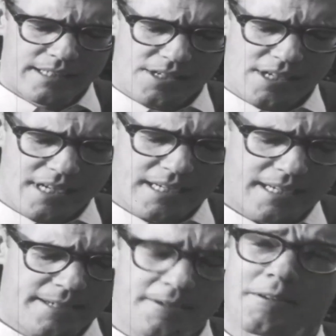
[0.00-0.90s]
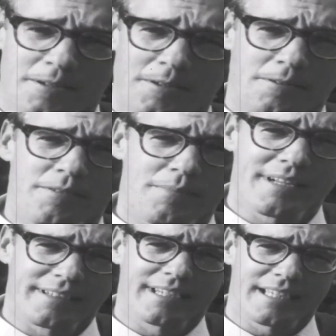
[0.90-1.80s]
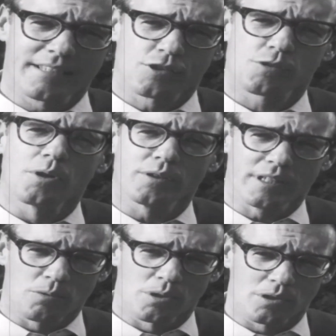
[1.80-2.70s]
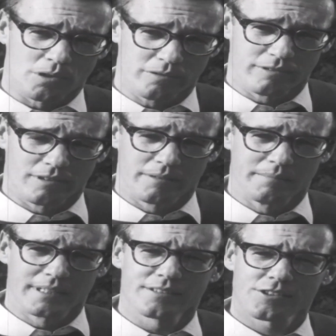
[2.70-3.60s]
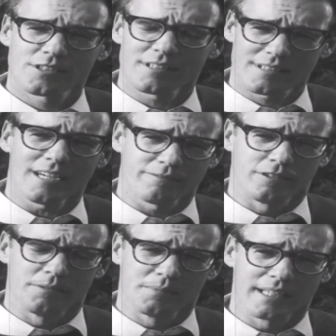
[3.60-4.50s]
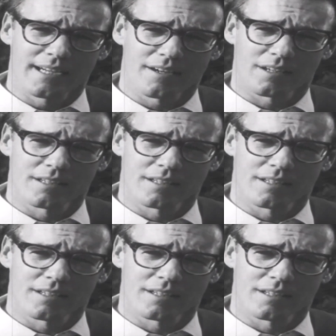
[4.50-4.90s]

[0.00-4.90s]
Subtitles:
You see, we've made a kind of smoky world for him, and it's tough for him to get out